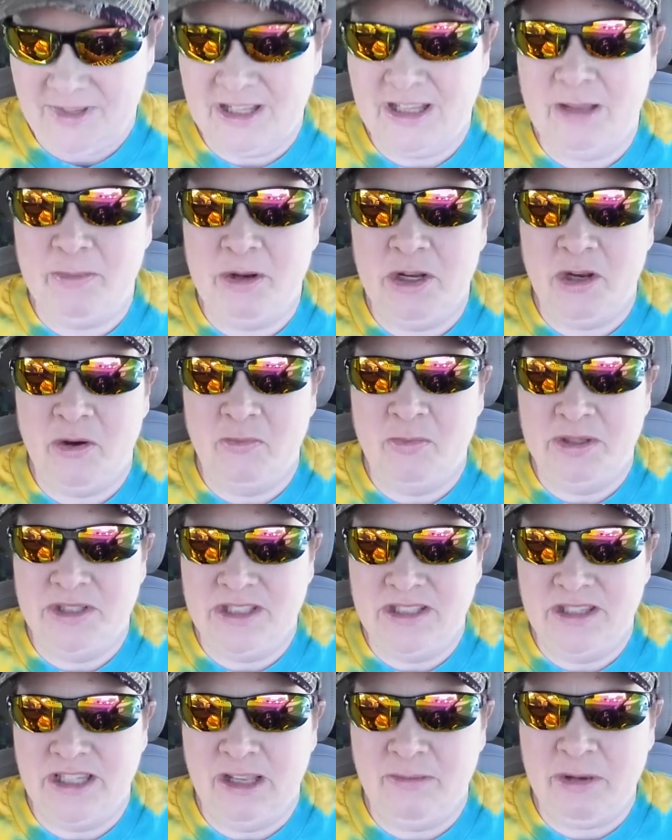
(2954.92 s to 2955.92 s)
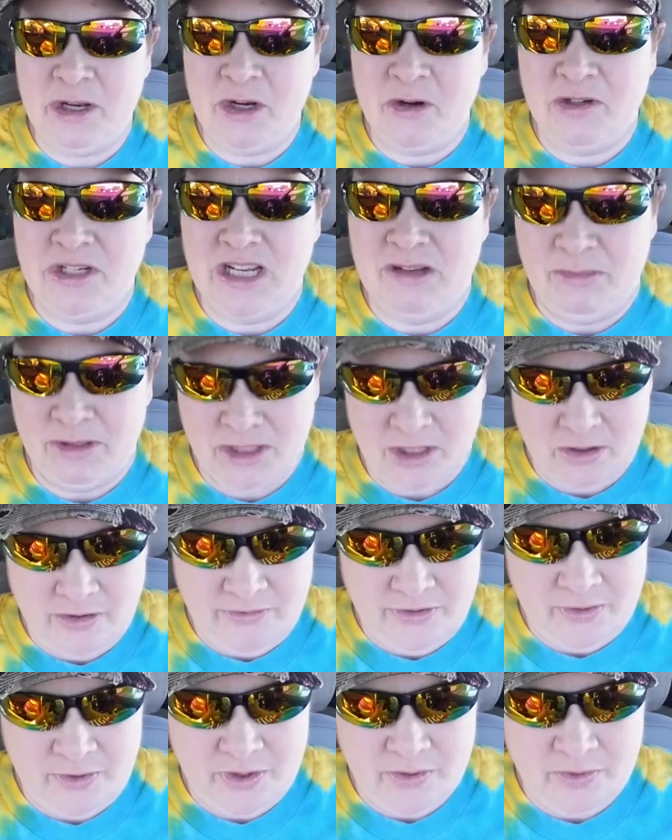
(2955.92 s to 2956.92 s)
Let me know. Let me know down below
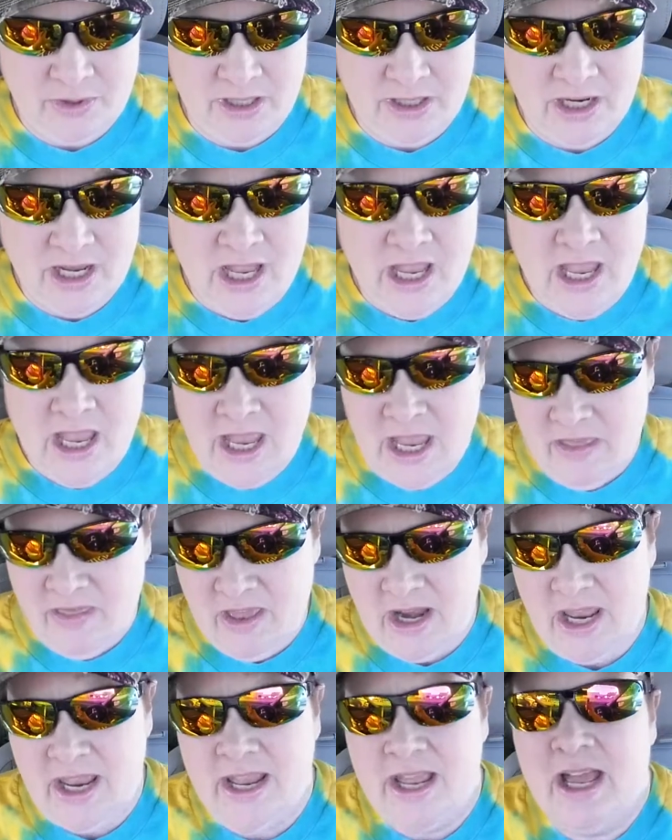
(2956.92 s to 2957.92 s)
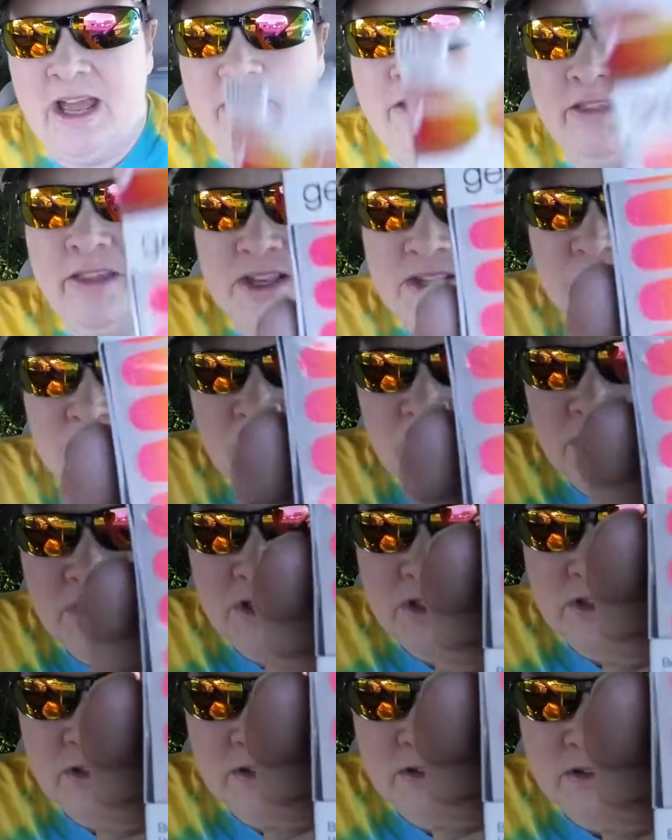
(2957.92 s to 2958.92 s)
if you were the one. And then I got this
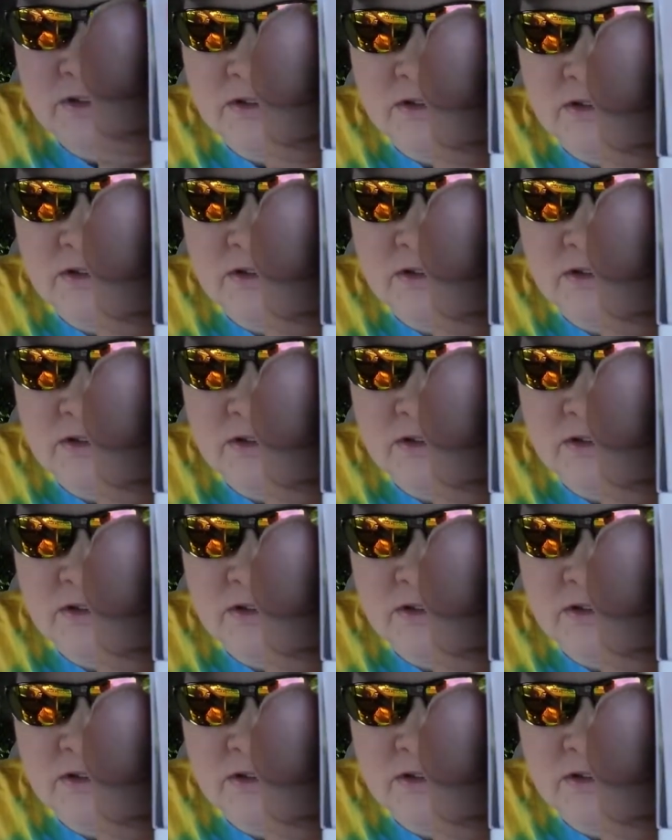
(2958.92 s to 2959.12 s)
one,